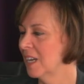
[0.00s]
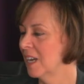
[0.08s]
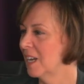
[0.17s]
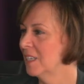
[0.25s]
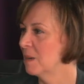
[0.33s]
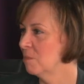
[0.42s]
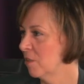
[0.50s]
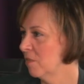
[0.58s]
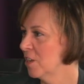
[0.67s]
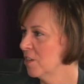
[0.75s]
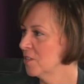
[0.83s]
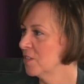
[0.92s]
uh, a number of
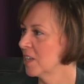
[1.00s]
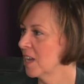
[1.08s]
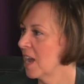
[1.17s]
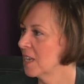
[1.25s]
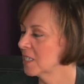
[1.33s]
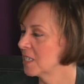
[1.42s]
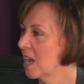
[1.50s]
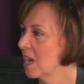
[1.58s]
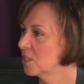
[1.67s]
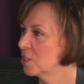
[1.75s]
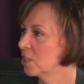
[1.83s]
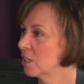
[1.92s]
years uh, as an
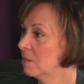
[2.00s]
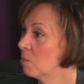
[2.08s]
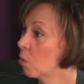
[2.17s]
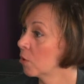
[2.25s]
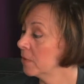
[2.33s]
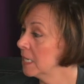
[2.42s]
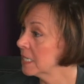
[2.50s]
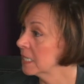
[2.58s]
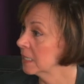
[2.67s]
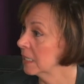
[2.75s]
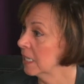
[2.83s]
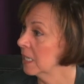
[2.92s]
actor and more
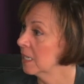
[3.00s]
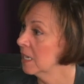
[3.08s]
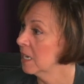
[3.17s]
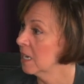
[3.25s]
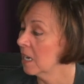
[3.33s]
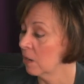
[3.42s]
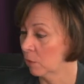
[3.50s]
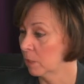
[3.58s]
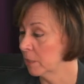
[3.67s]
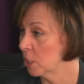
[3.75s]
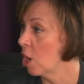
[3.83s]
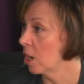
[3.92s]
recently and we're going
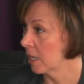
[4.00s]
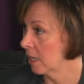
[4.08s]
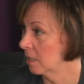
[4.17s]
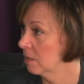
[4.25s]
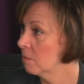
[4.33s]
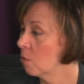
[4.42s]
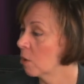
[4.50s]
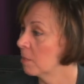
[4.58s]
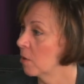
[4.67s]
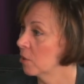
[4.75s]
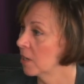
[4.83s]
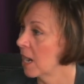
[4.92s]
to be talking more
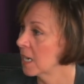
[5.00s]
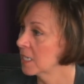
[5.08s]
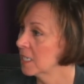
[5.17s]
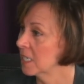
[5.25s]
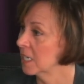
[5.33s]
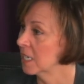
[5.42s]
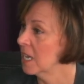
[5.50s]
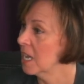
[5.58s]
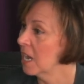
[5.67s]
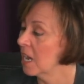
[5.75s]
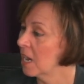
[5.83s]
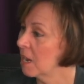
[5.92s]
about your acting
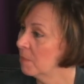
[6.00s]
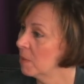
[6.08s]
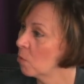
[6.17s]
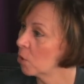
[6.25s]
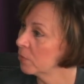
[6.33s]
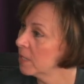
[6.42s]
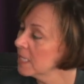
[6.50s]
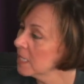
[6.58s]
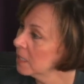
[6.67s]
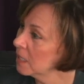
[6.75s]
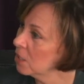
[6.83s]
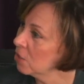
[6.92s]
uh, but more
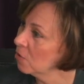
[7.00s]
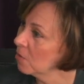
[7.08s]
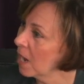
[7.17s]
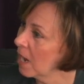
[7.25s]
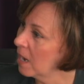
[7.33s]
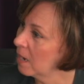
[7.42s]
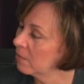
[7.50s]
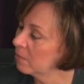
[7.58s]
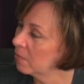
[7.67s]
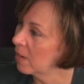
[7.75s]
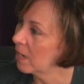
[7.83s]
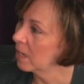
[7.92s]
recently you have
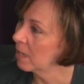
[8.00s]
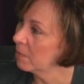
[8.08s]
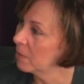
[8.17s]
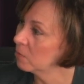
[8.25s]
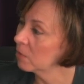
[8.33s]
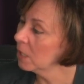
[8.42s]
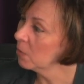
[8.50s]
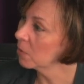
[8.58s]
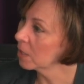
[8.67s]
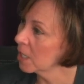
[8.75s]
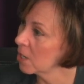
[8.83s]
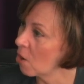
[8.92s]
uh, been really
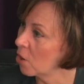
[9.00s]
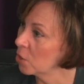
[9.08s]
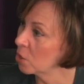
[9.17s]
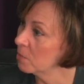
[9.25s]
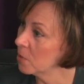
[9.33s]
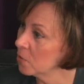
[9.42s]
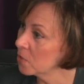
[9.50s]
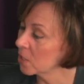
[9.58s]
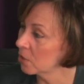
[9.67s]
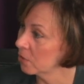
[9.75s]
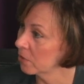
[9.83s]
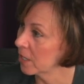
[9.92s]
working on your music
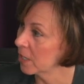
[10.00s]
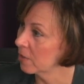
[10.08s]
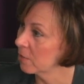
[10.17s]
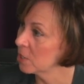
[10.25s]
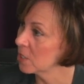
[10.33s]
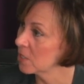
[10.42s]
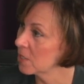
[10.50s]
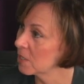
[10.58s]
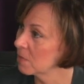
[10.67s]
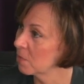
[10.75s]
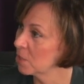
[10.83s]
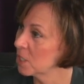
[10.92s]
career which
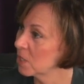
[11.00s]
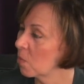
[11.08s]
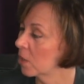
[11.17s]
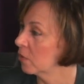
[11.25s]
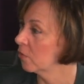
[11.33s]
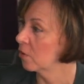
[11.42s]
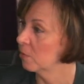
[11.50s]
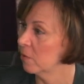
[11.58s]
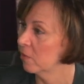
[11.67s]
is yes. which is wonderful I mean